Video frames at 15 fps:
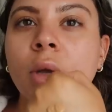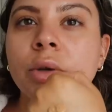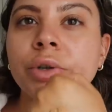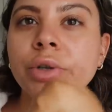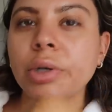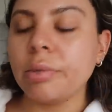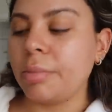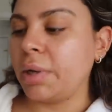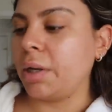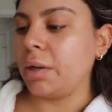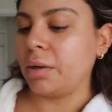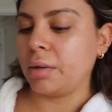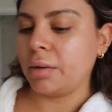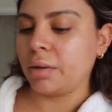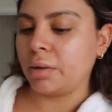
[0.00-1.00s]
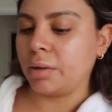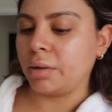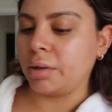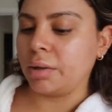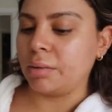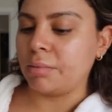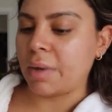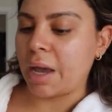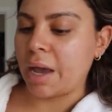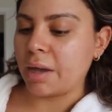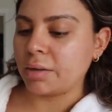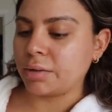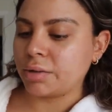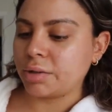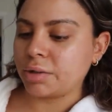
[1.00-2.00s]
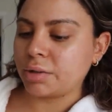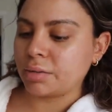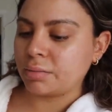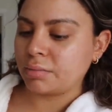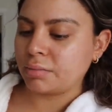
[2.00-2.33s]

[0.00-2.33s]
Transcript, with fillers: Should be a good match.